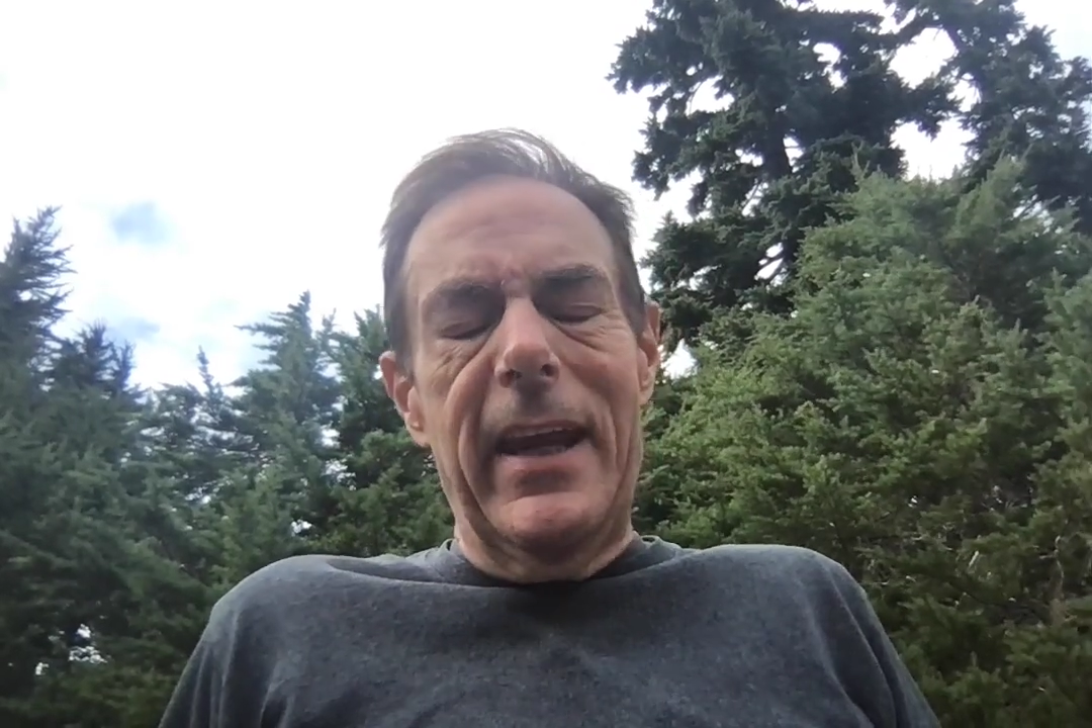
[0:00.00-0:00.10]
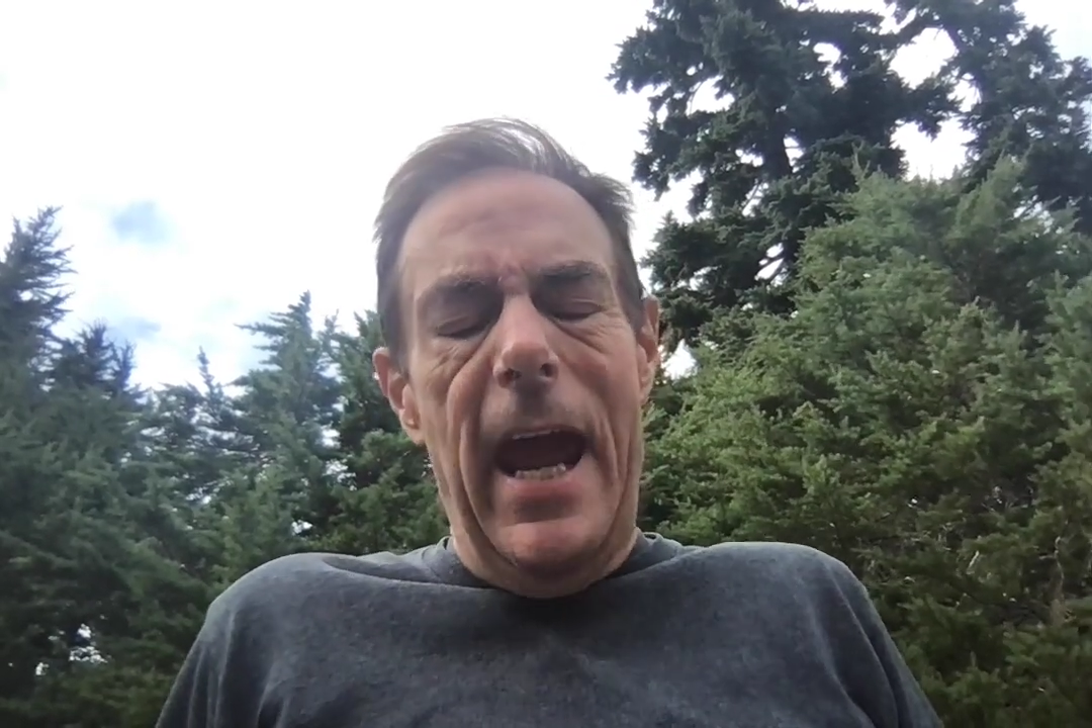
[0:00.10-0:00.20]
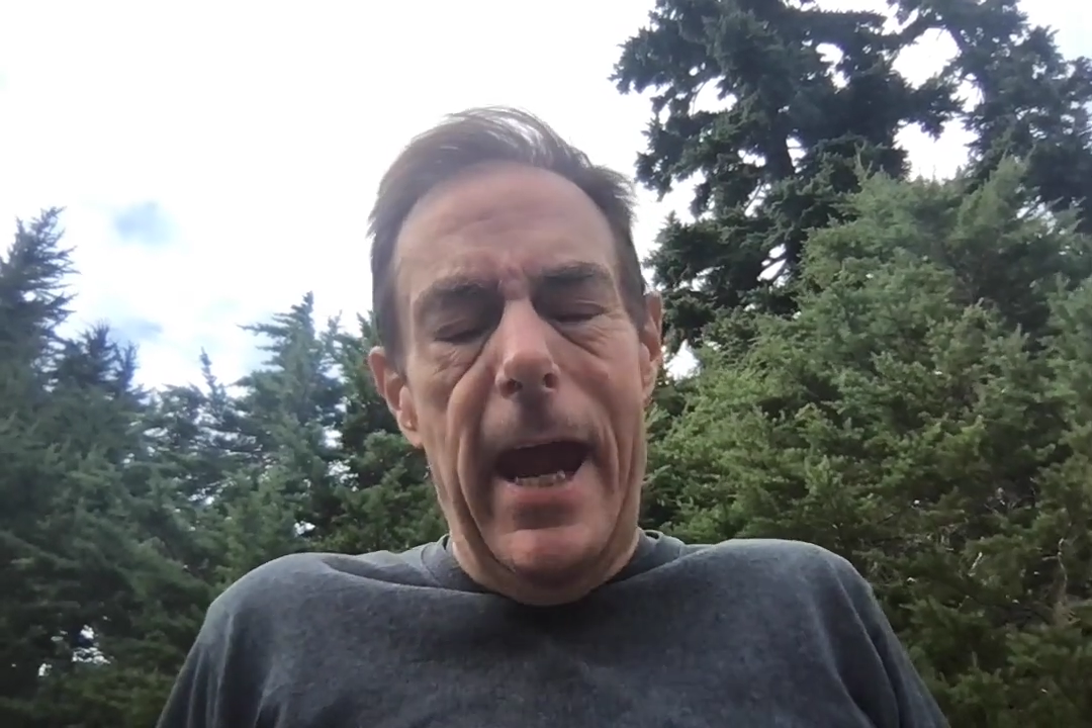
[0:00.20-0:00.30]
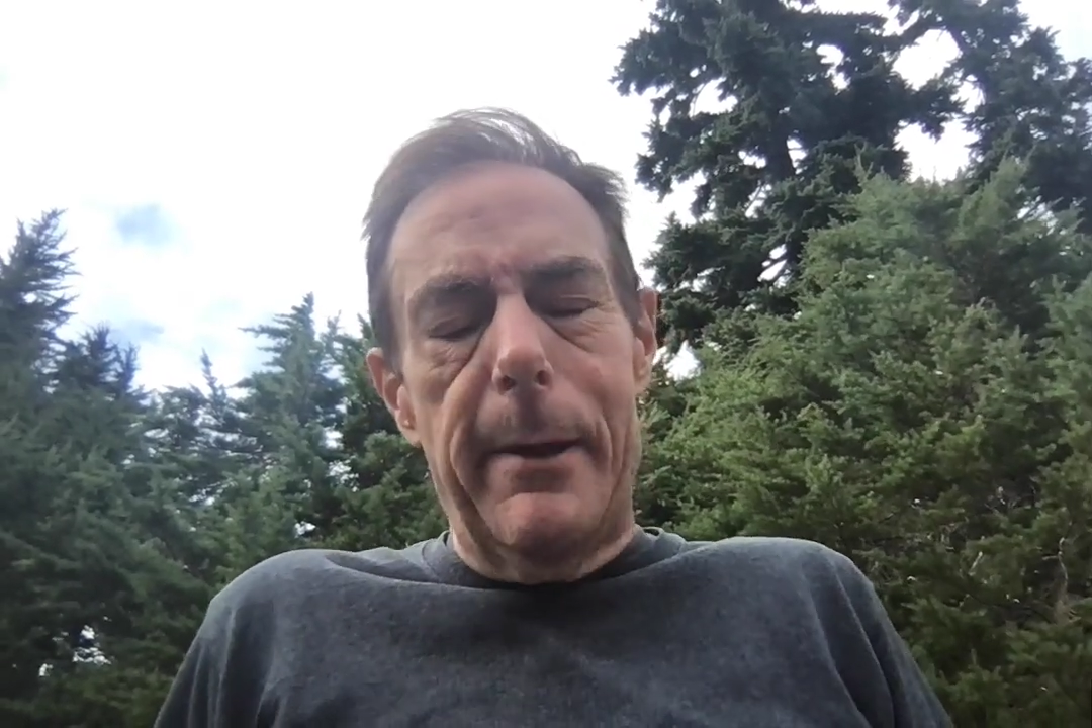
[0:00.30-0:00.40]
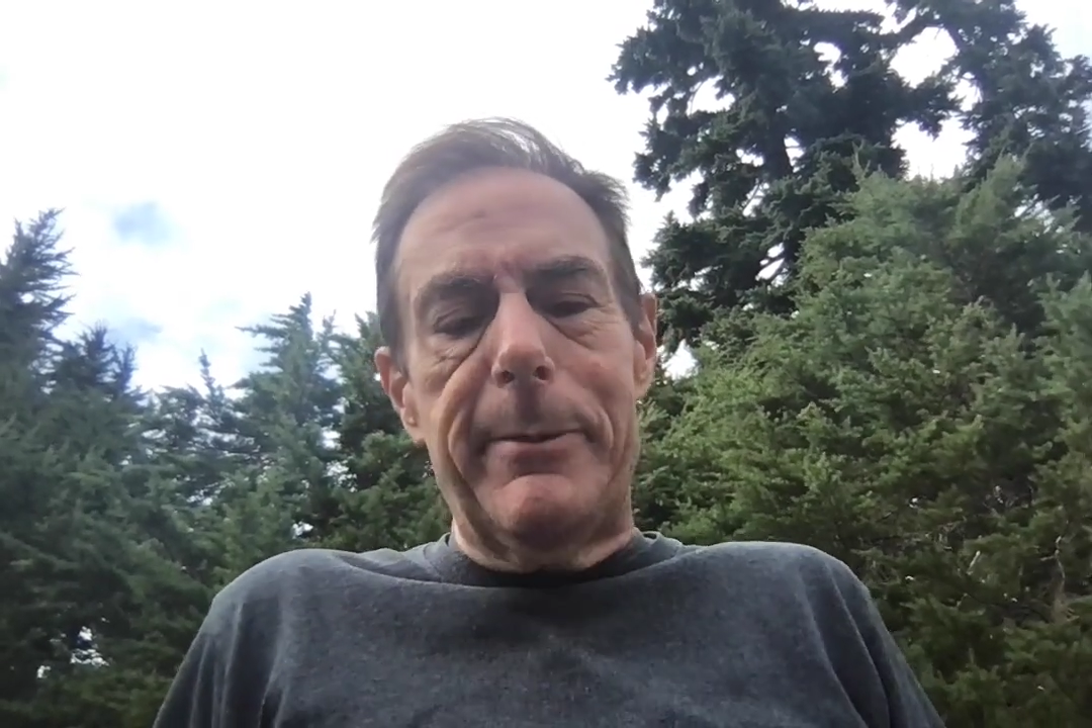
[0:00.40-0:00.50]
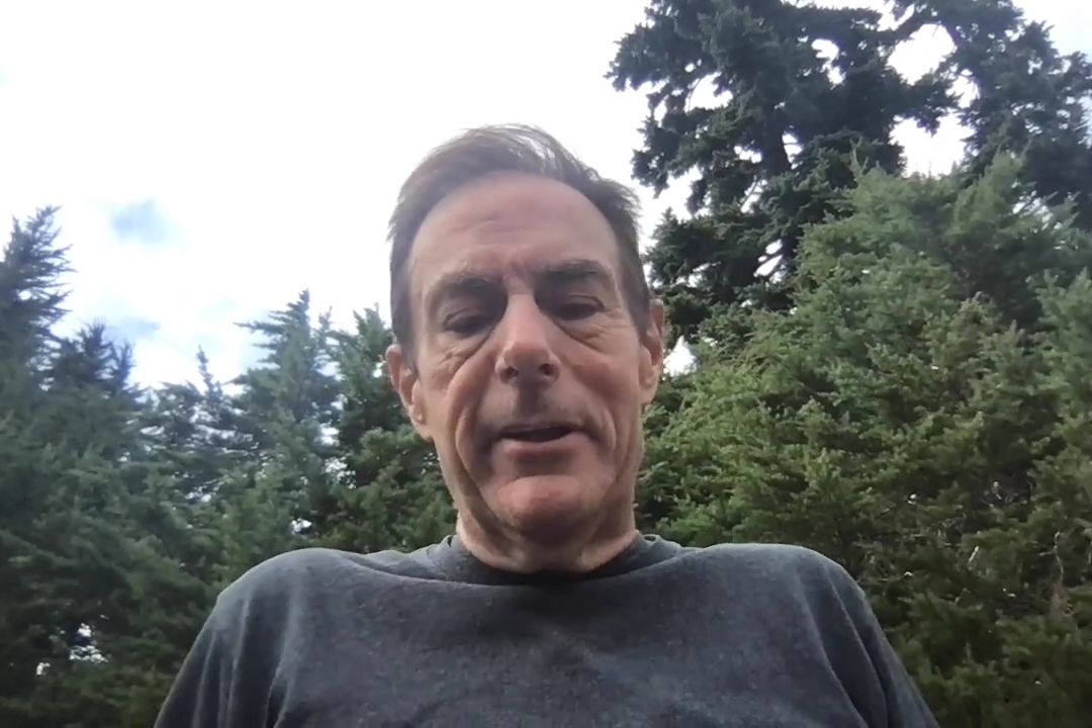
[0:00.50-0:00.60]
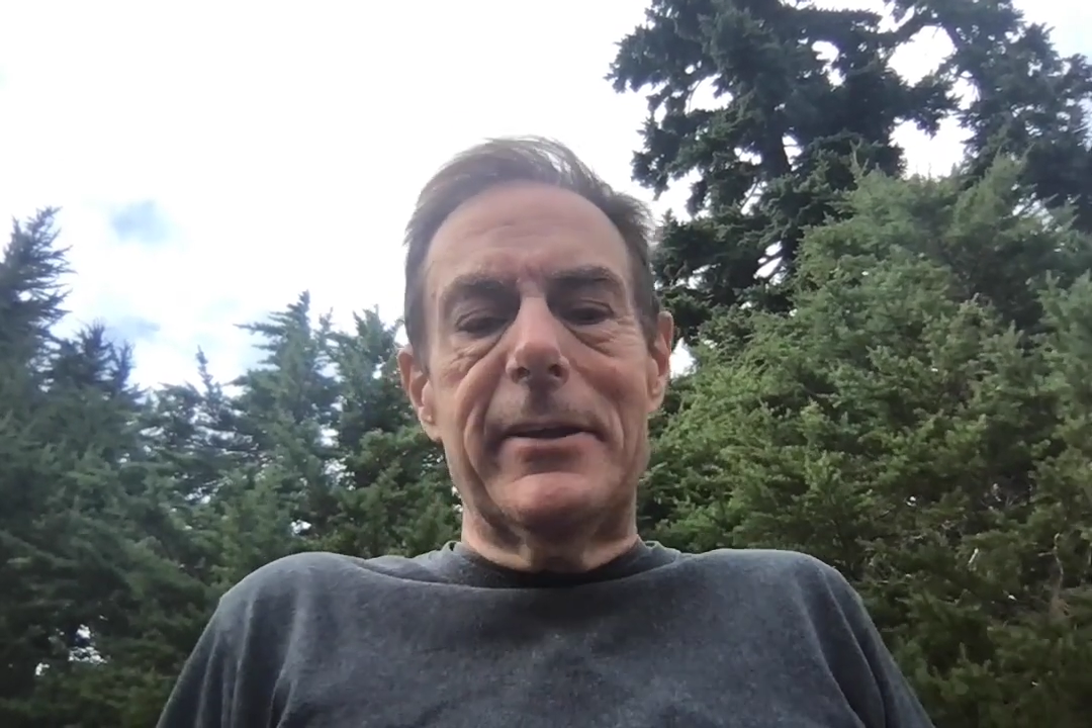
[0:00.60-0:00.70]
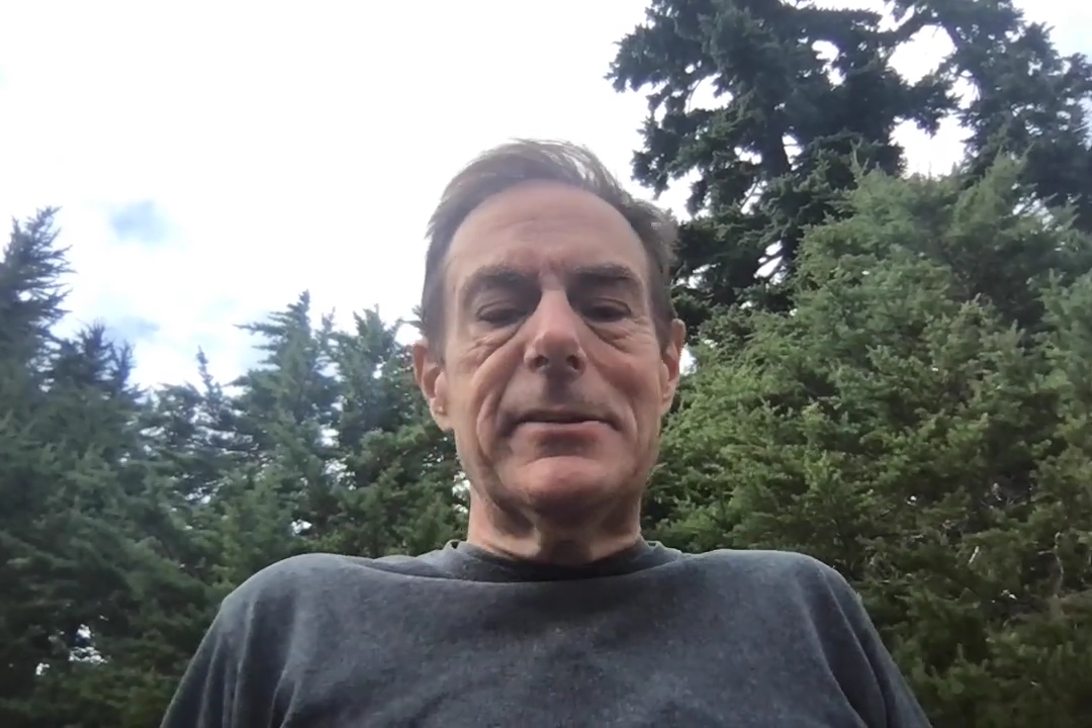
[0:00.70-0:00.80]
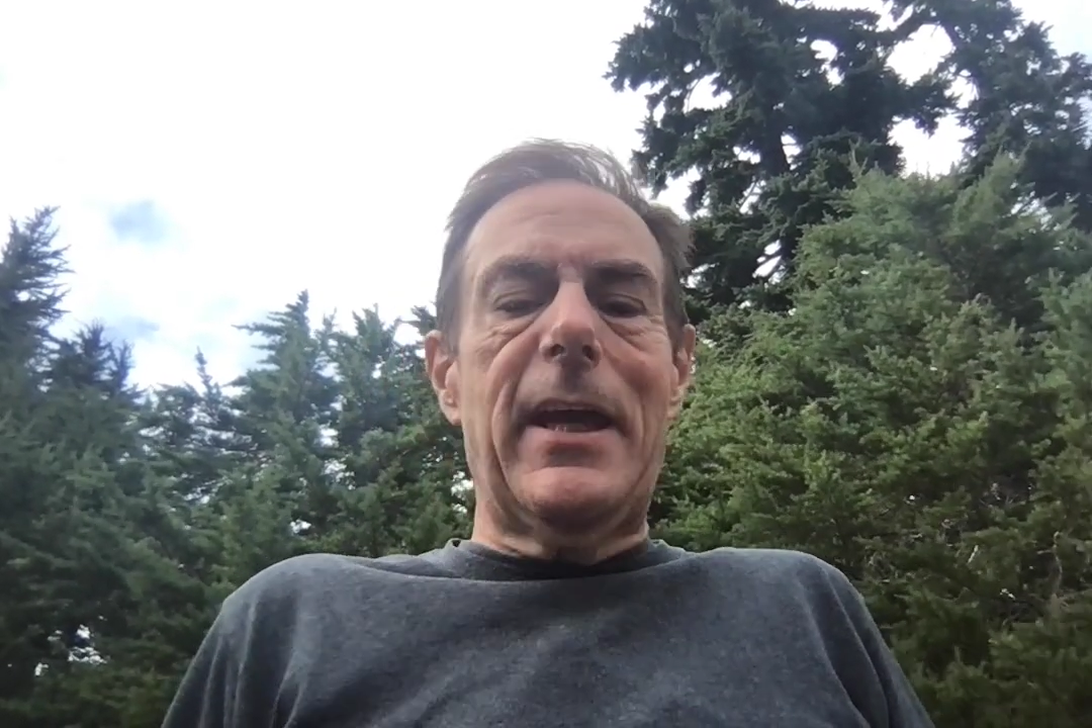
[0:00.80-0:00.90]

happiness